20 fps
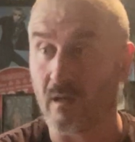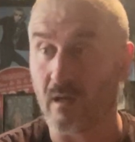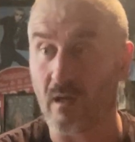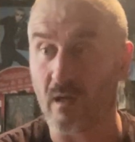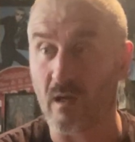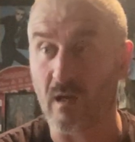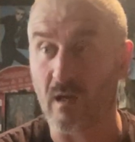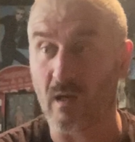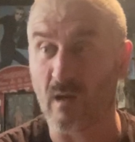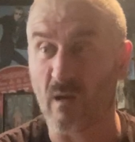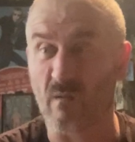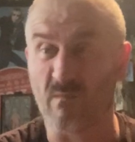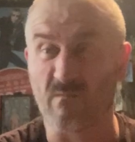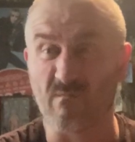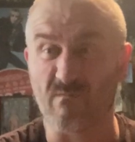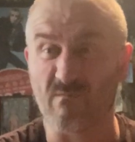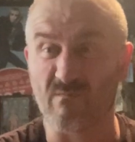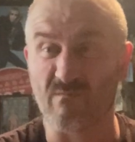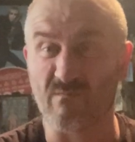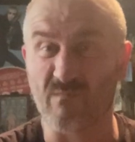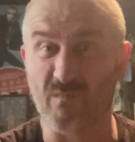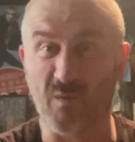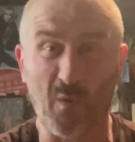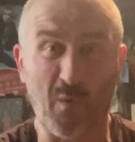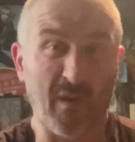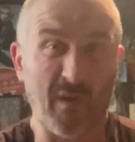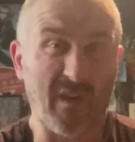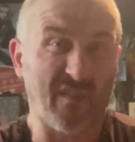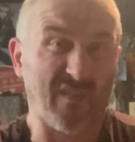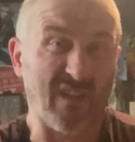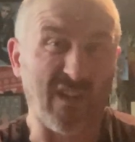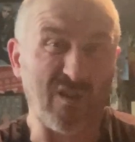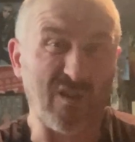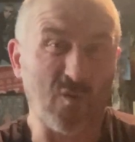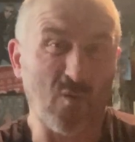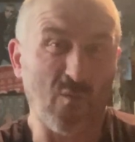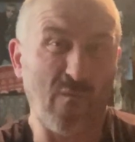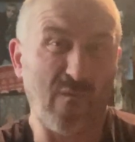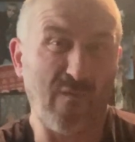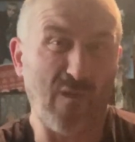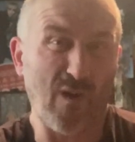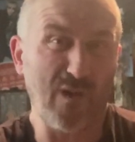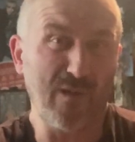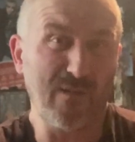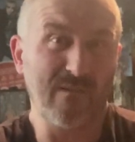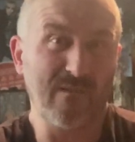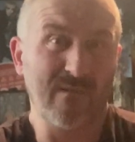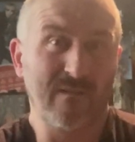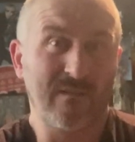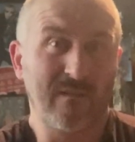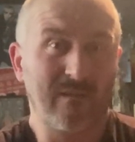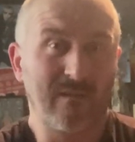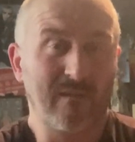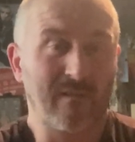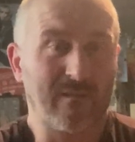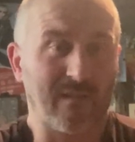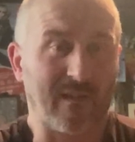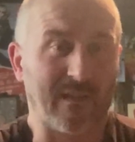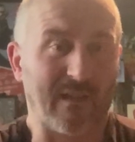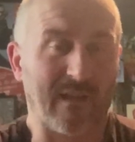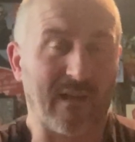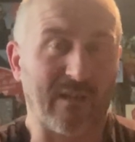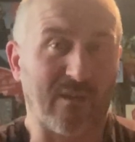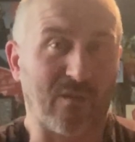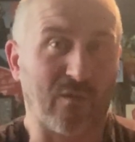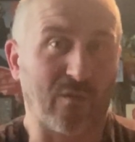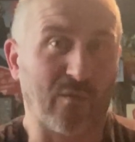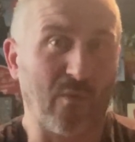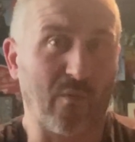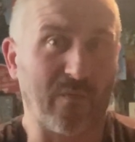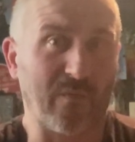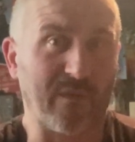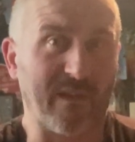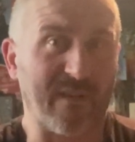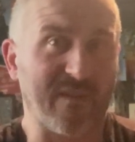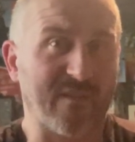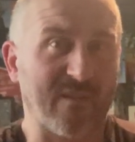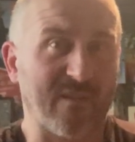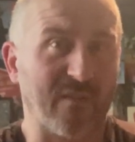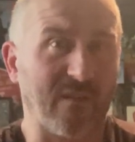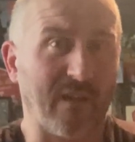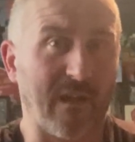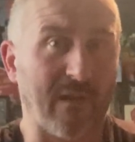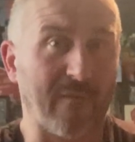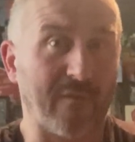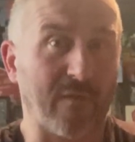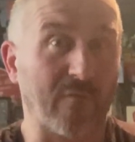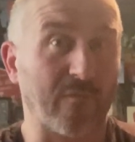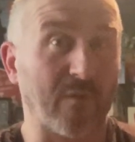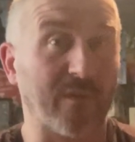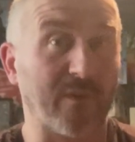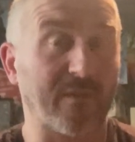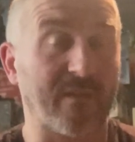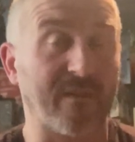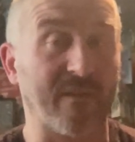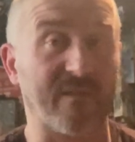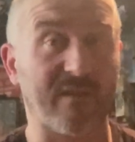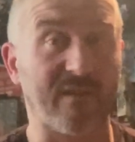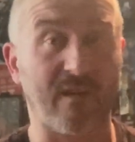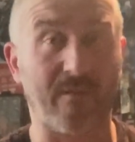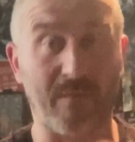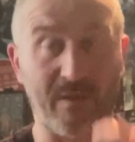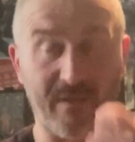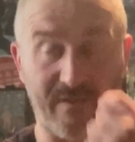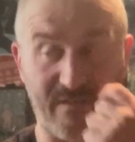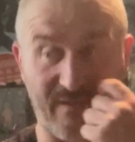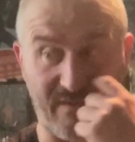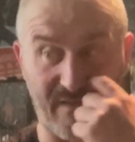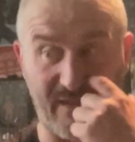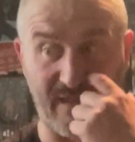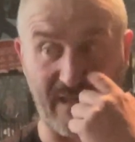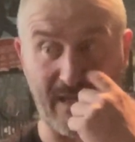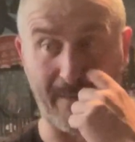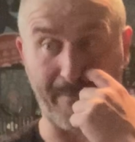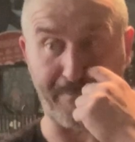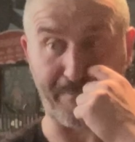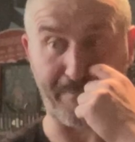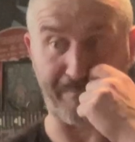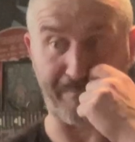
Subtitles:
non-essential fun. Like, I don't necessarily have to run to the cinema to see that.